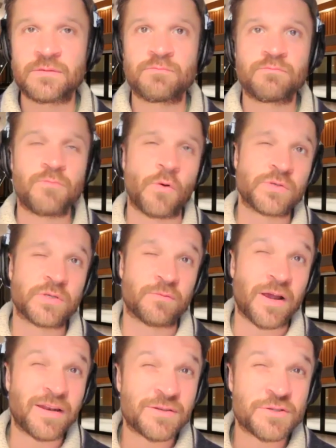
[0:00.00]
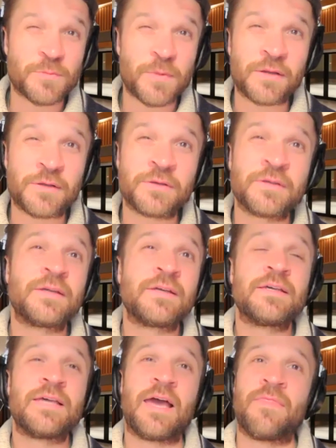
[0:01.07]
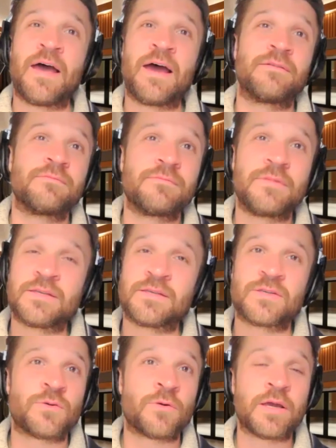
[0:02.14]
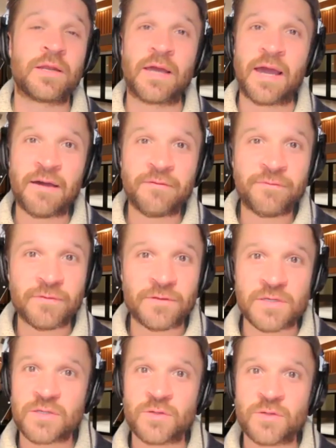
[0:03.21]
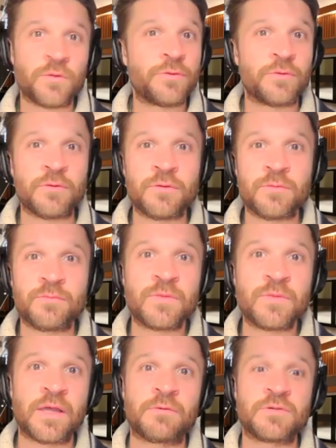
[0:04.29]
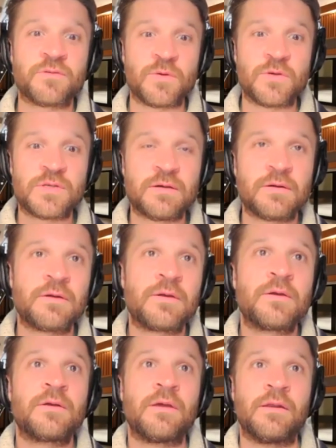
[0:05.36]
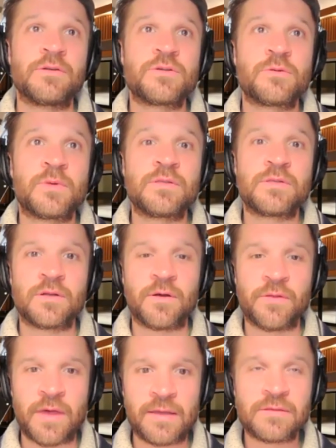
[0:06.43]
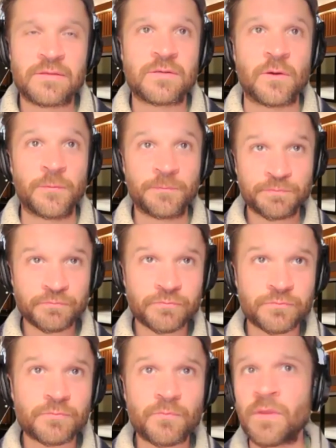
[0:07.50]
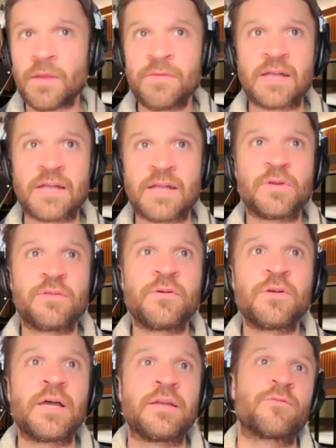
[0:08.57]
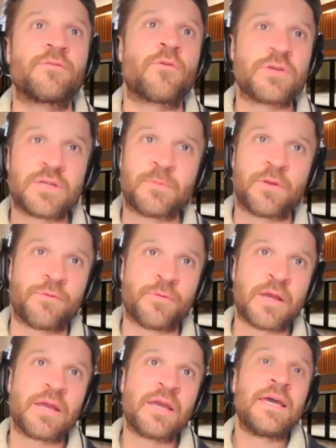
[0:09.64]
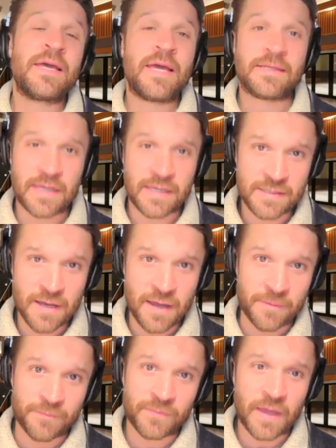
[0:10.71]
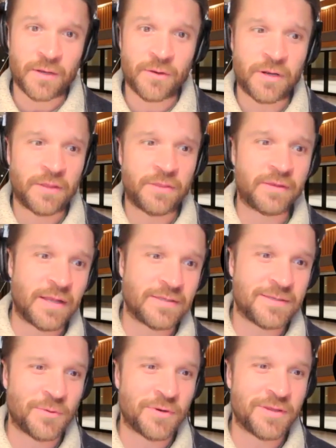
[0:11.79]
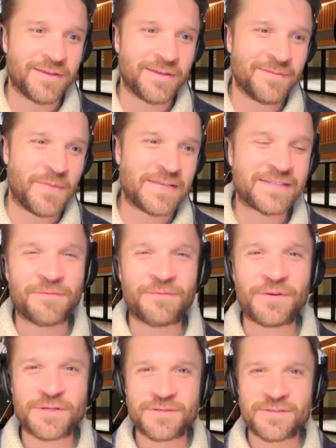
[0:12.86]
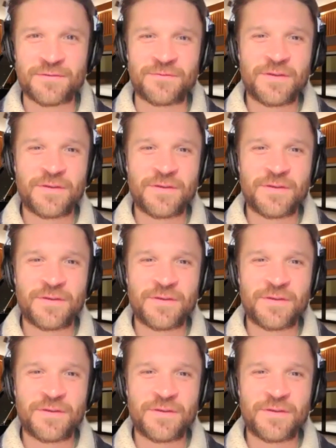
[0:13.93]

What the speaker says: Mostly write instrumental, and that is a story and a half. It's just told through the language of music and instruments and all that. So that's beautiful. And of course, number three, it takes time. And I think that's one of the basic definitions of